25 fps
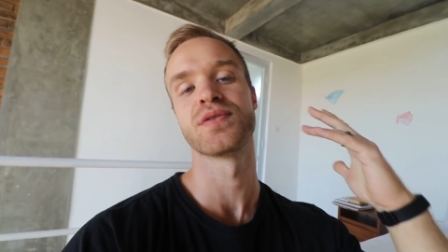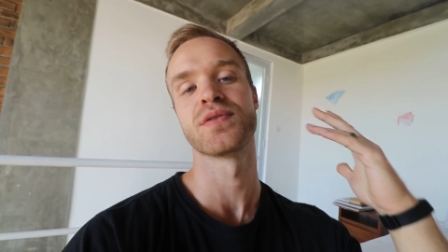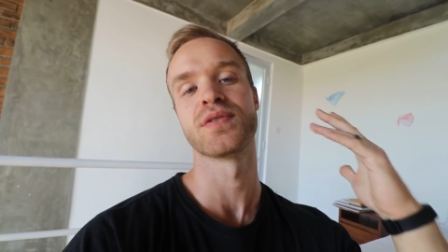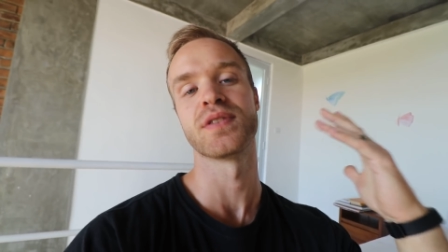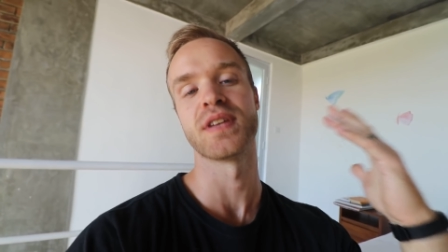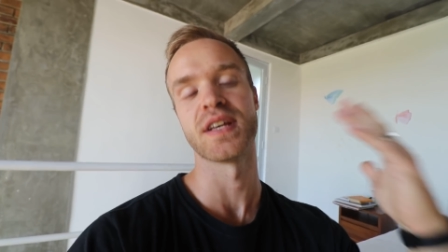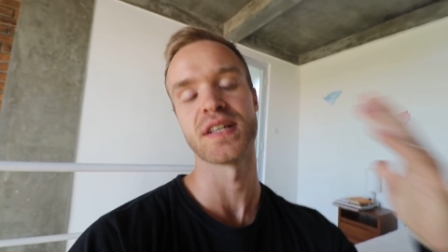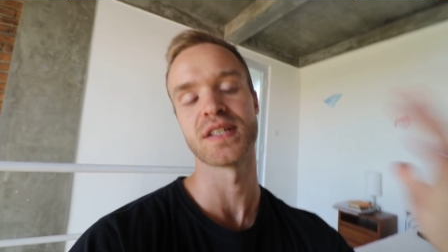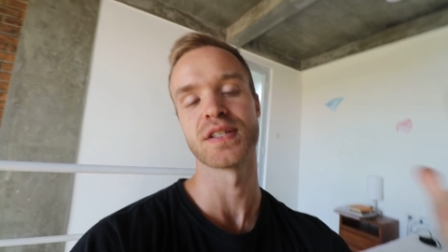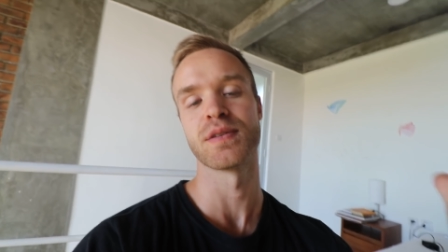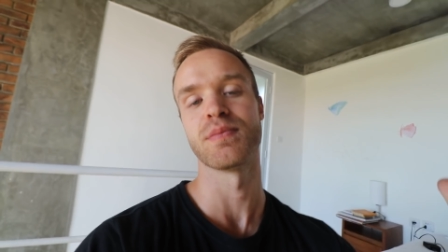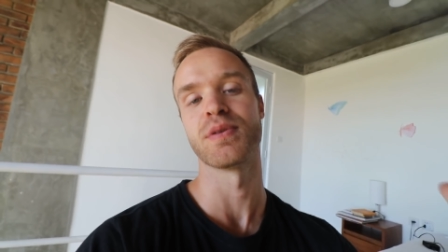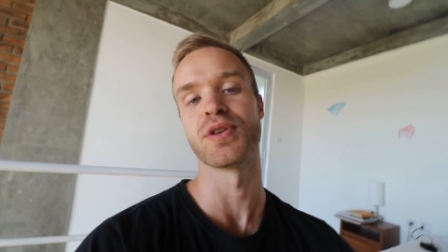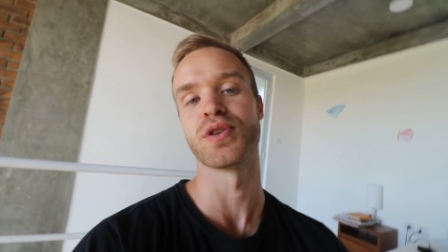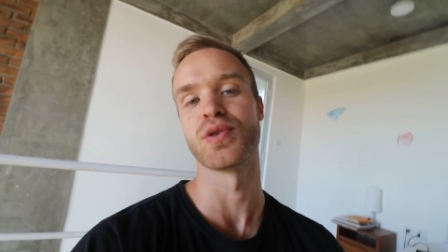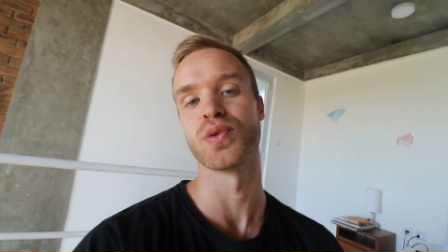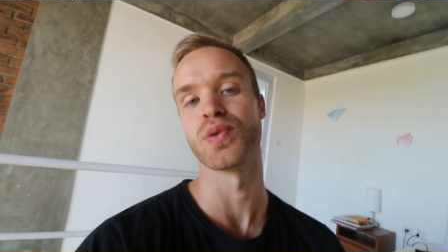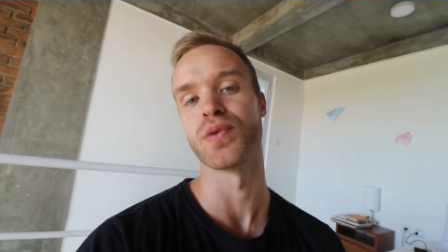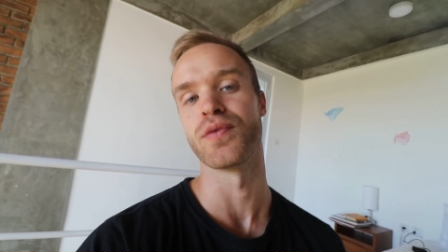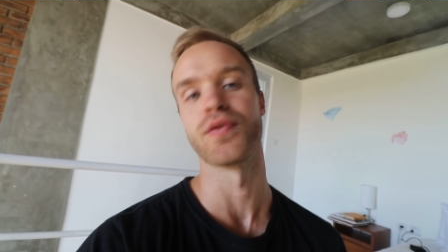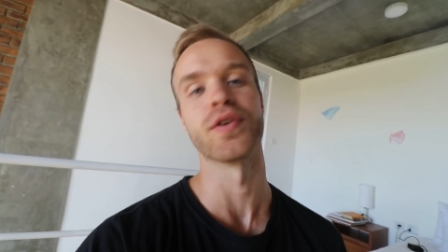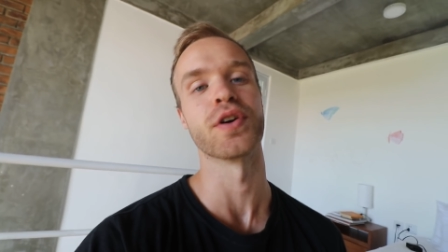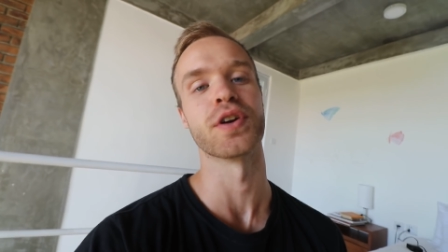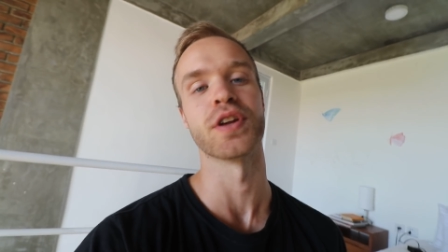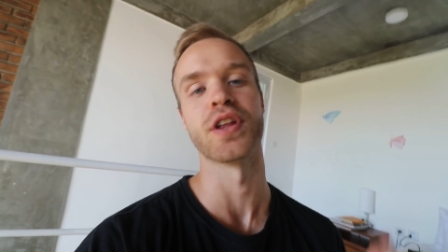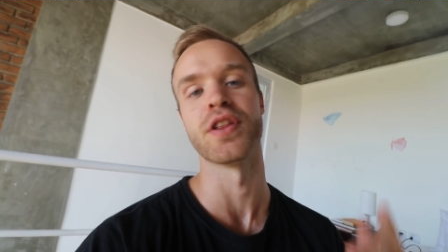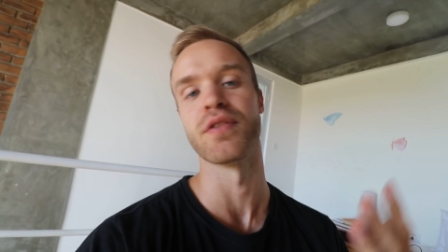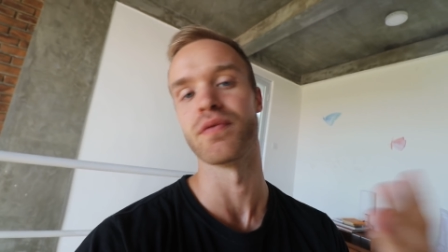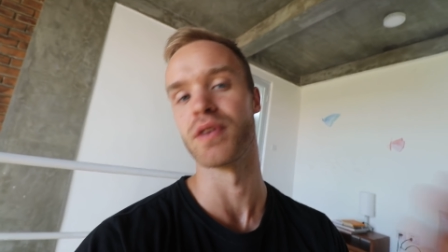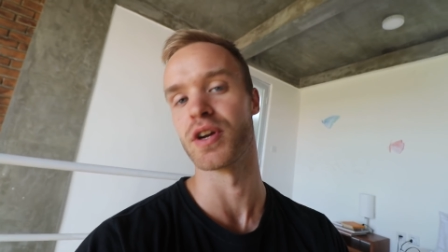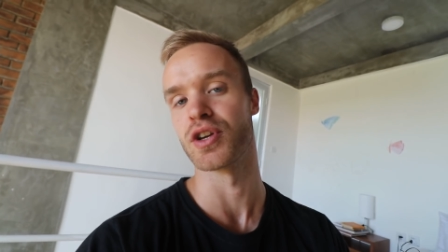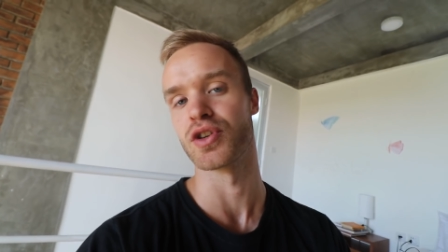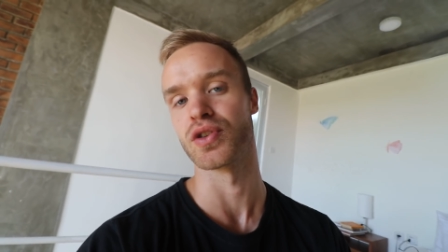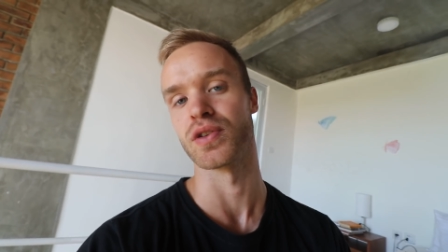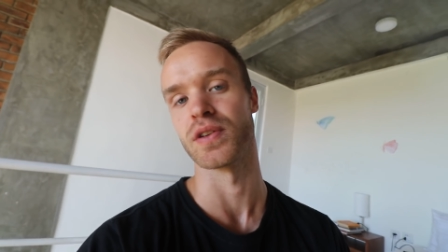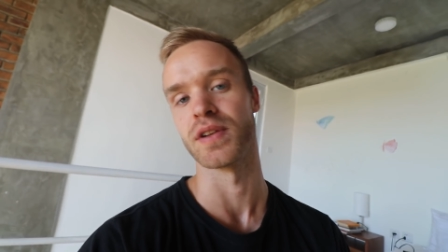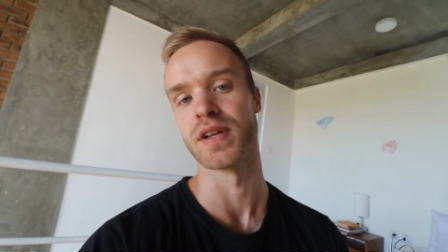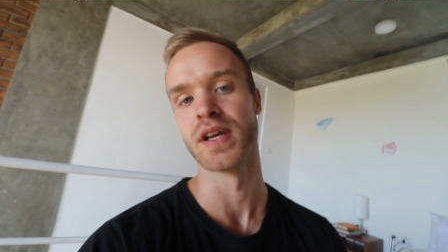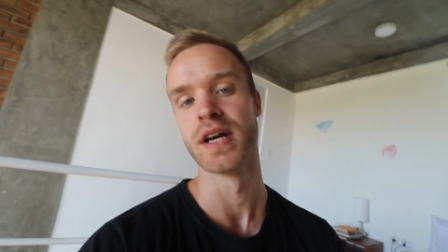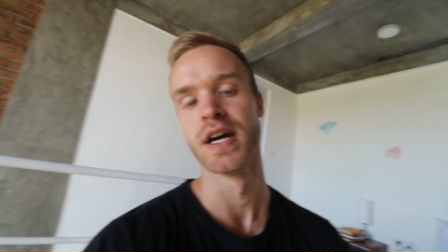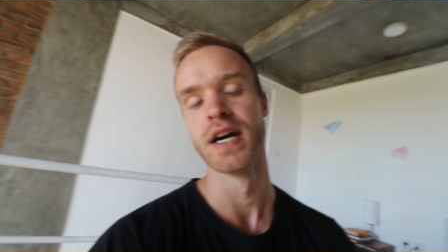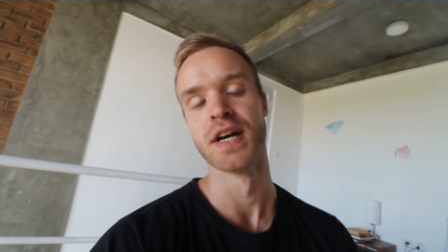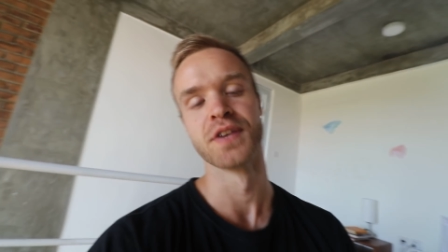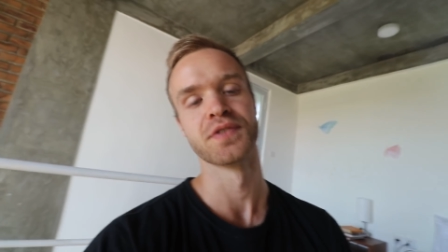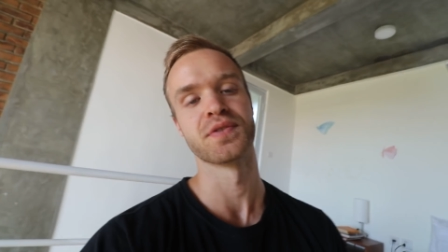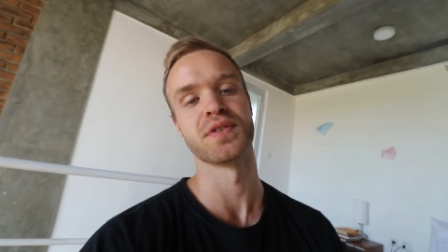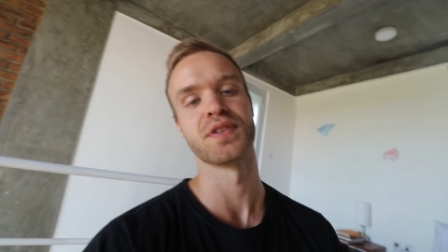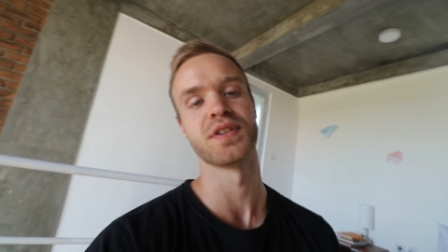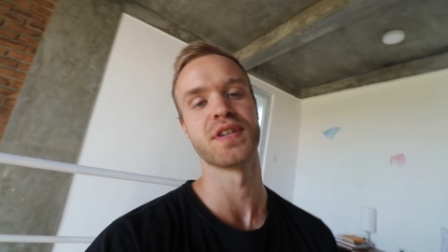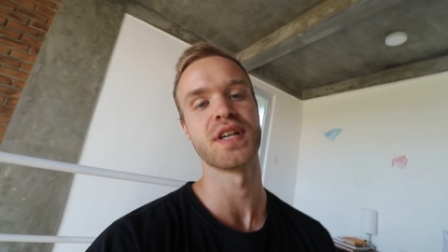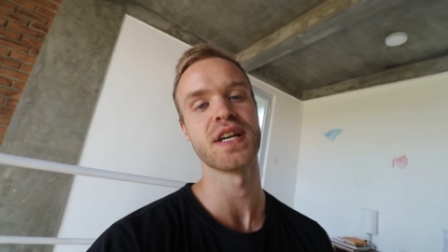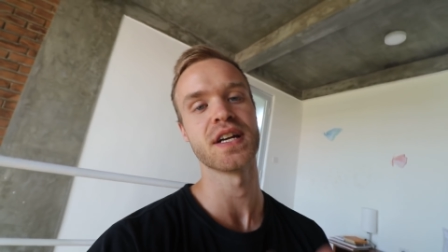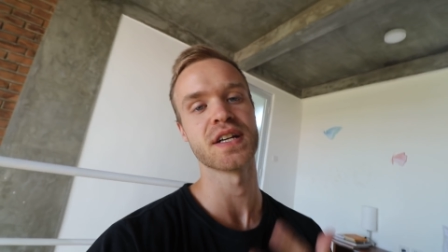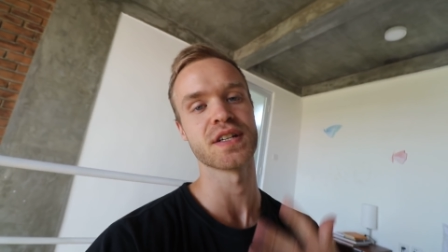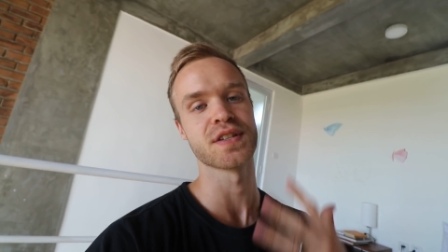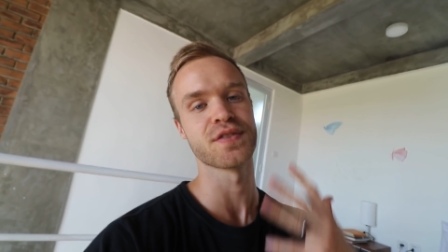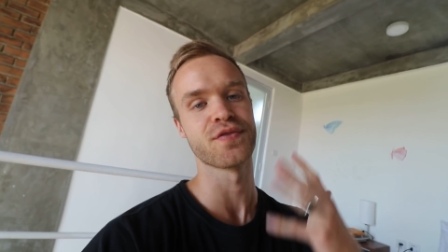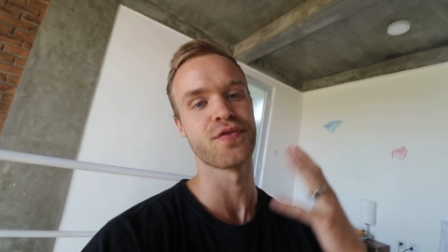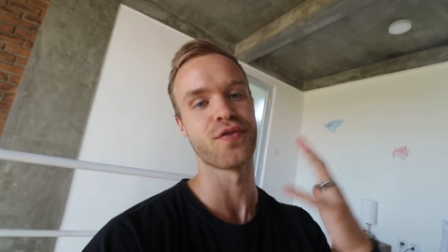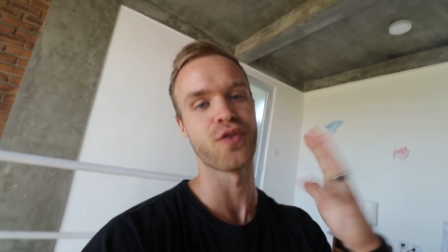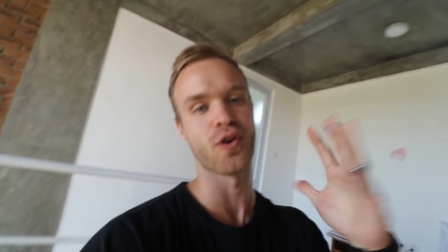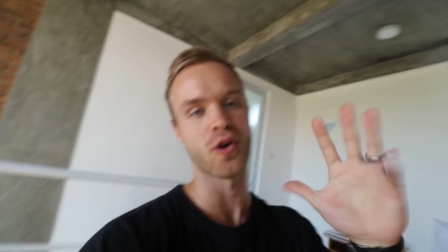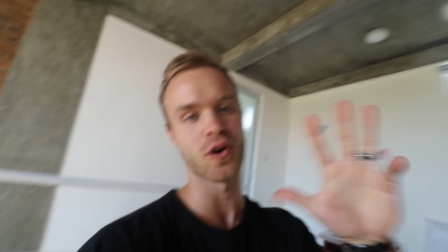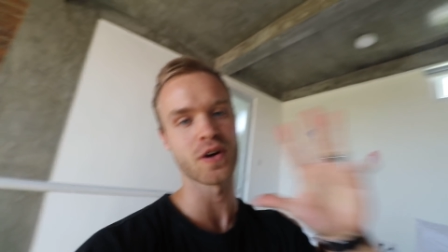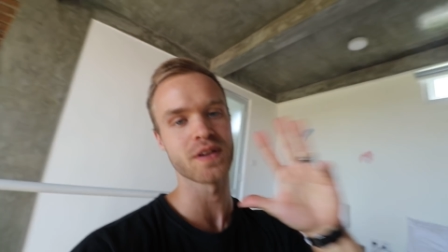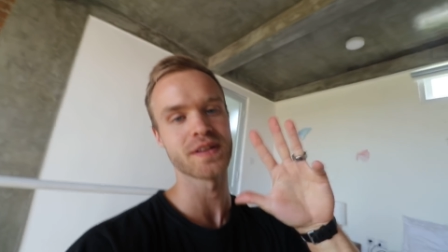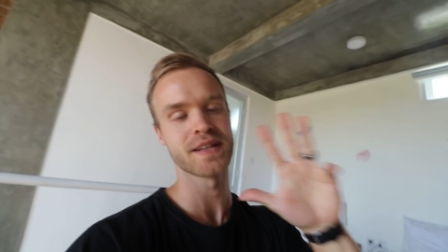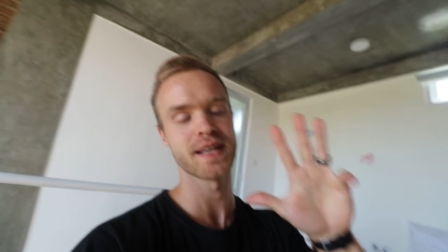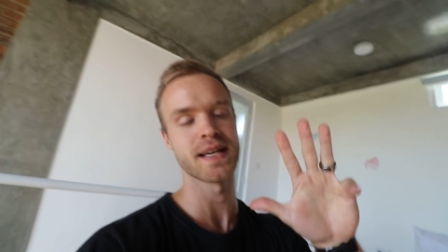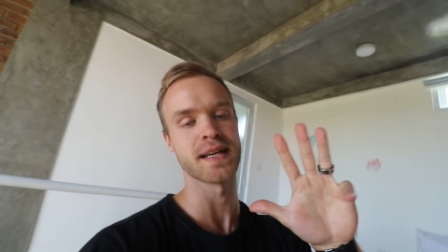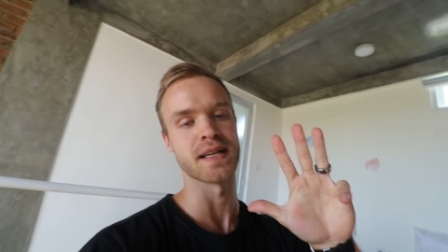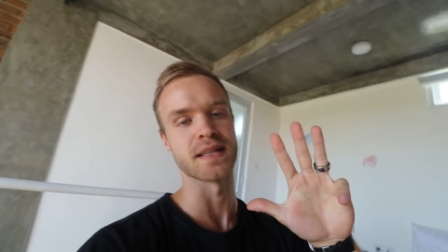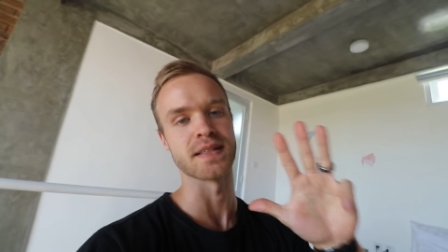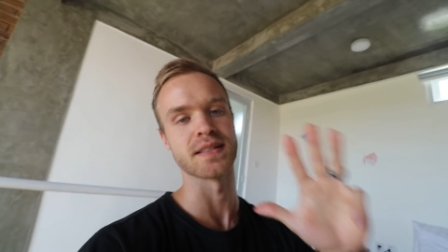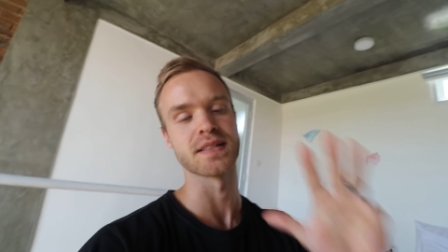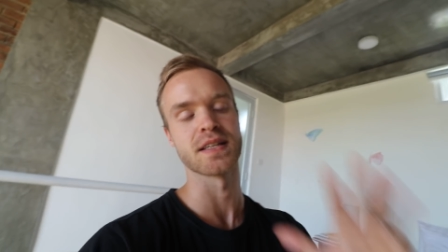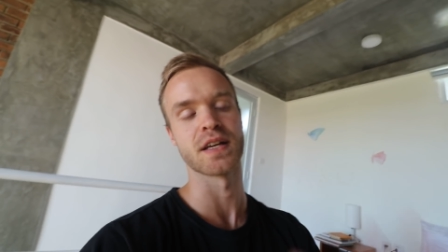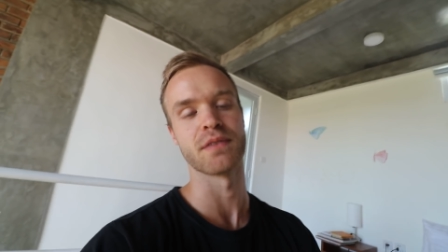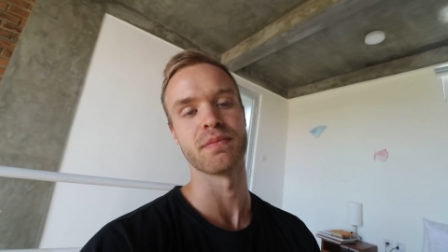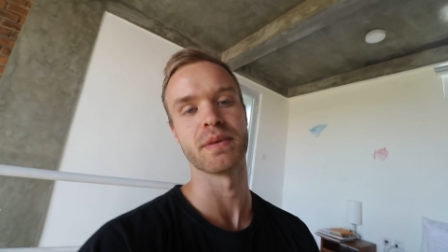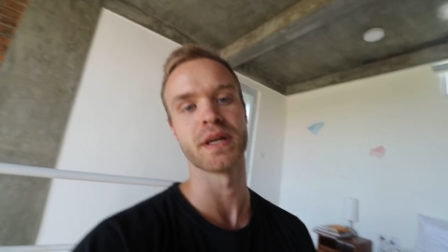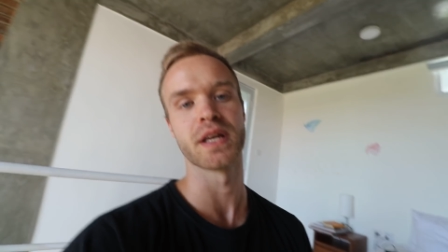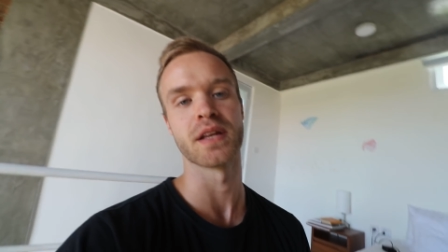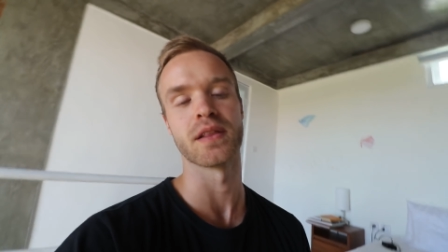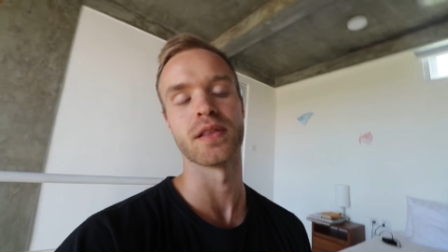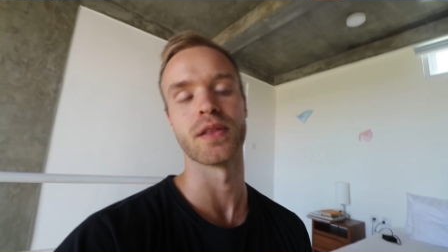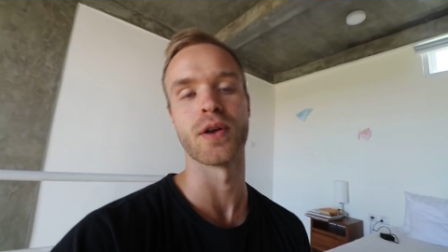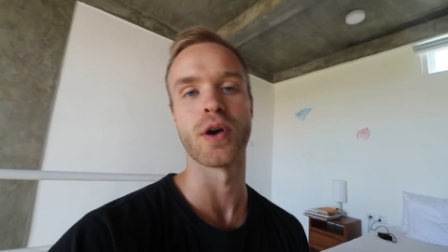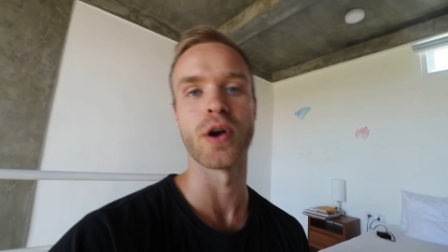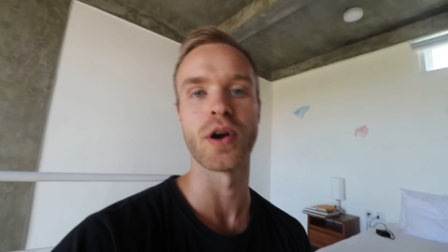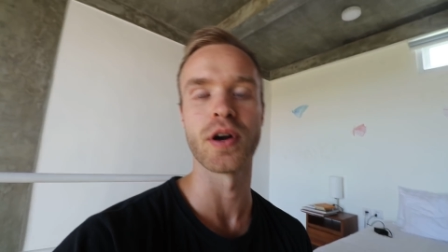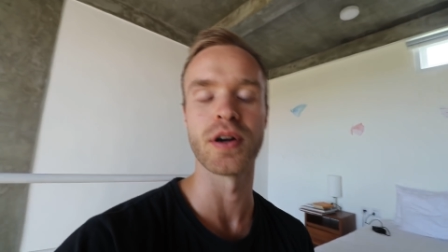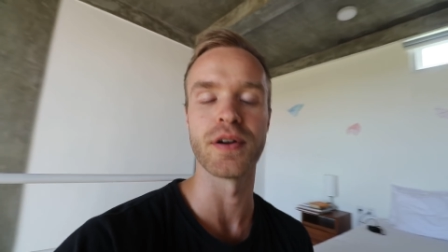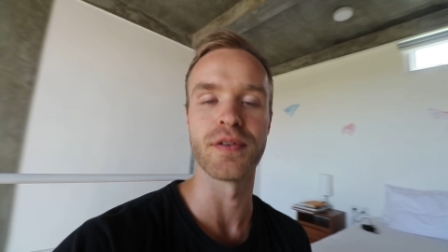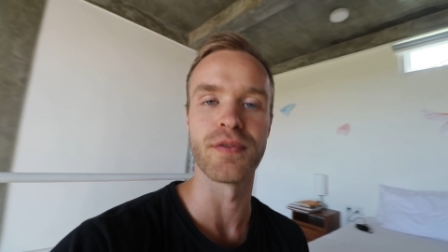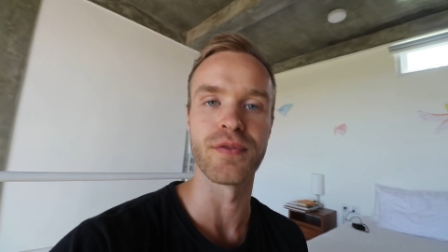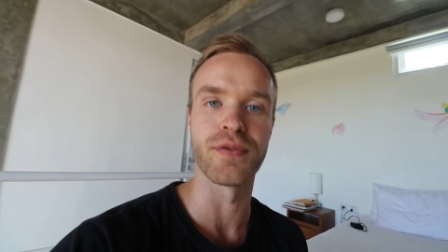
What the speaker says: this to be true for the individual. So here's four things that we can learn